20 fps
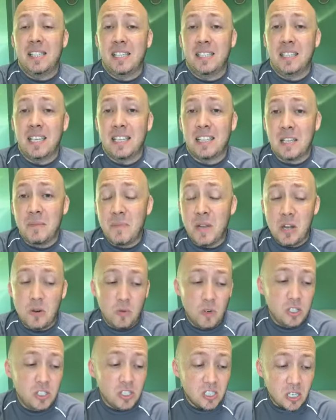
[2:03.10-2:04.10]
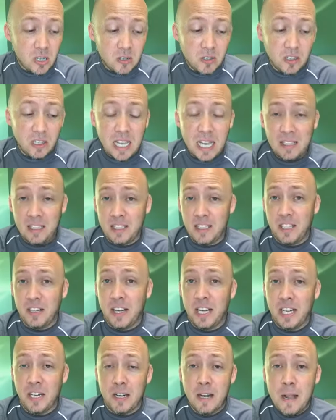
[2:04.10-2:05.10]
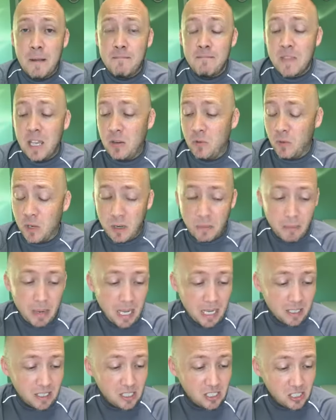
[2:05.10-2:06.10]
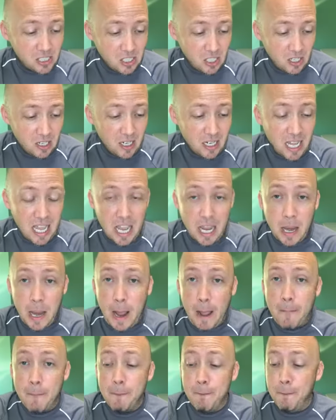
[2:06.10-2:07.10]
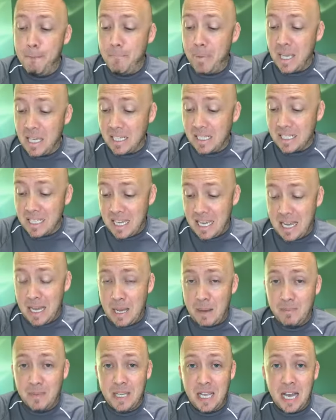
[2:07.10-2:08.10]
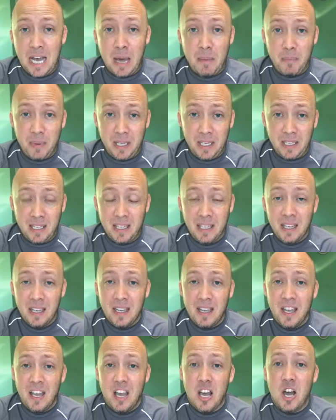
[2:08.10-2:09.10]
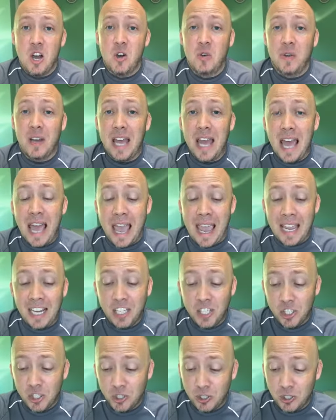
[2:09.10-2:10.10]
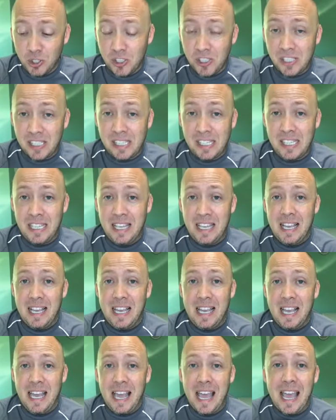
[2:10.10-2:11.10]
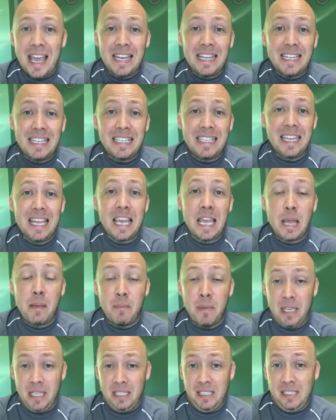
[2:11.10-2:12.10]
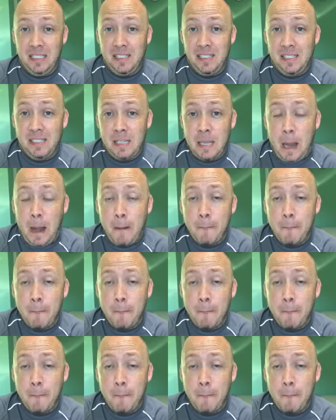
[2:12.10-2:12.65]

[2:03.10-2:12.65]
and let them know we're so glad that they're here. And we're about to start a big time topic on angels and demons.